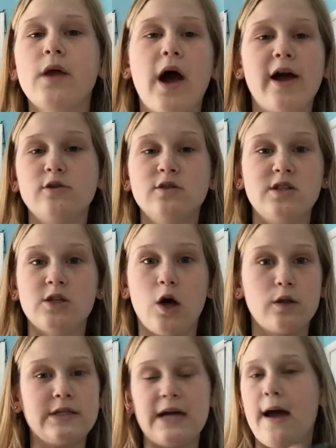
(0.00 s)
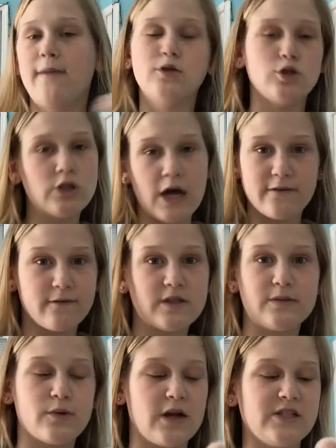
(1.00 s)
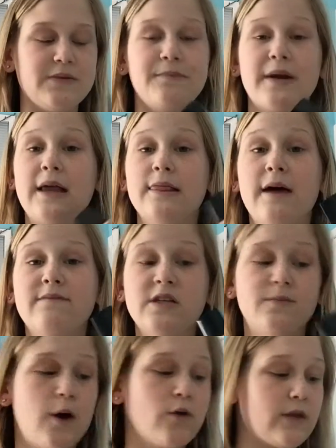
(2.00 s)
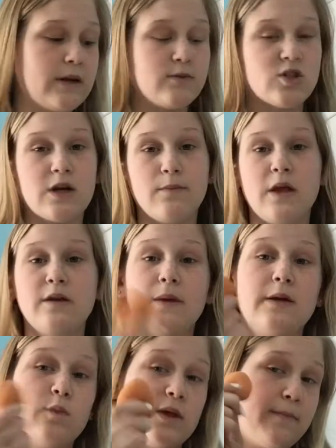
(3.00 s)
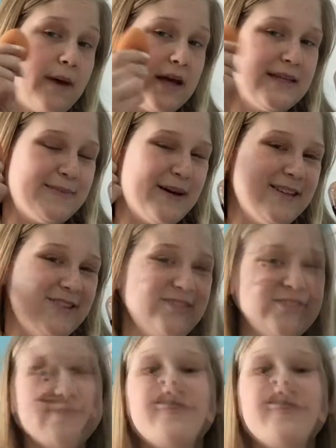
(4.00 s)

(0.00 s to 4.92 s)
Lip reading: I use these all the time, so it's not a first impression, but I love these both, and I'm just gonna blend them in with my sponge.